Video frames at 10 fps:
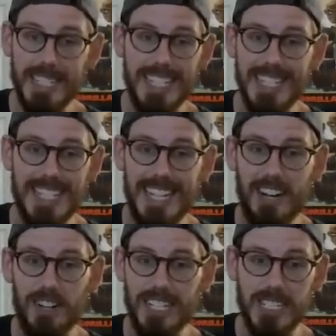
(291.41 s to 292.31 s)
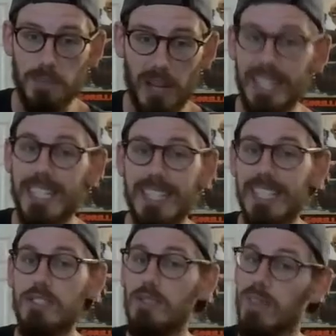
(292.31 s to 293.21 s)
detail and explaining
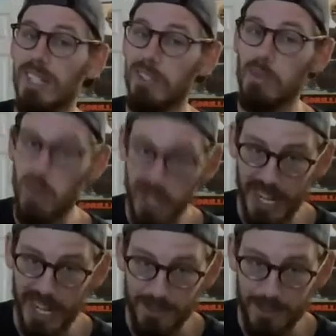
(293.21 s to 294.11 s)
things you think you wouldn't have